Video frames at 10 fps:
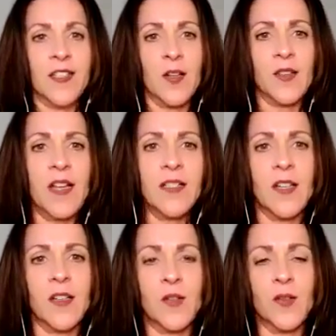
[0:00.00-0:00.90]
That's
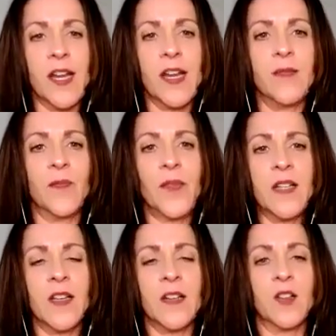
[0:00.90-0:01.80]

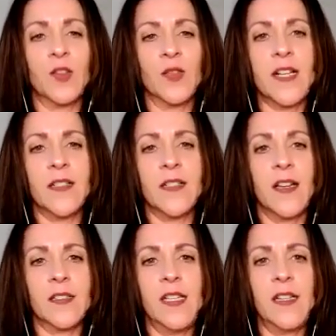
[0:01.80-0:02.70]
a great
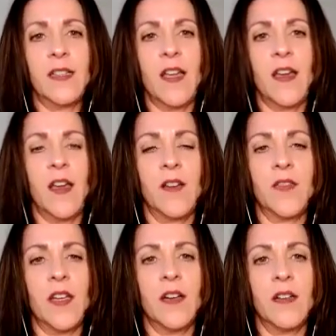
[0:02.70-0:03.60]
technique they have
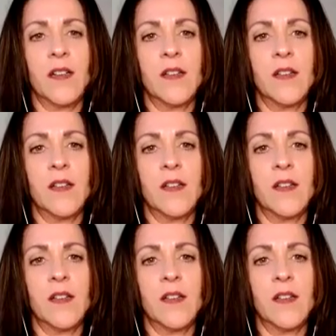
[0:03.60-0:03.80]
there.